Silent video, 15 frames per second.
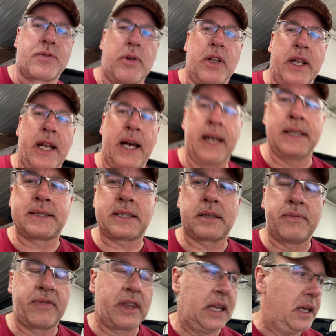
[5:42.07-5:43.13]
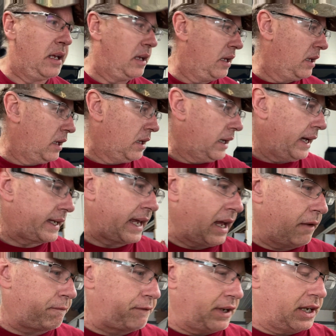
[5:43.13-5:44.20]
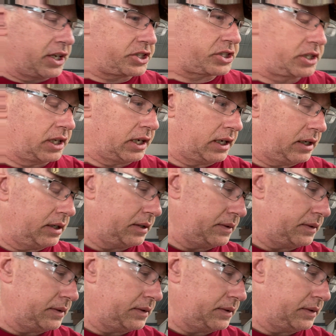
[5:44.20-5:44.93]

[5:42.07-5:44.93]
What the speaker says: really nice. I can't finish the